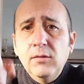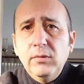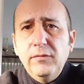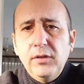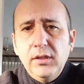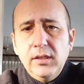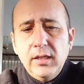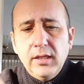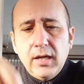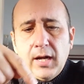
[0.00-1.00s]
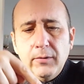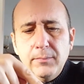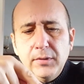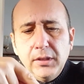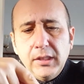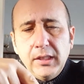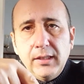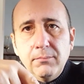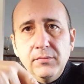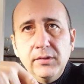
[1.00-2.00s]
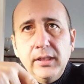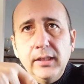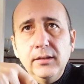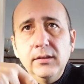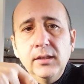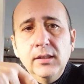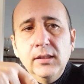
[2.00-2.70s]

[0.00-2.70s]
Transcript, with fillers: With the OM-D E-M10,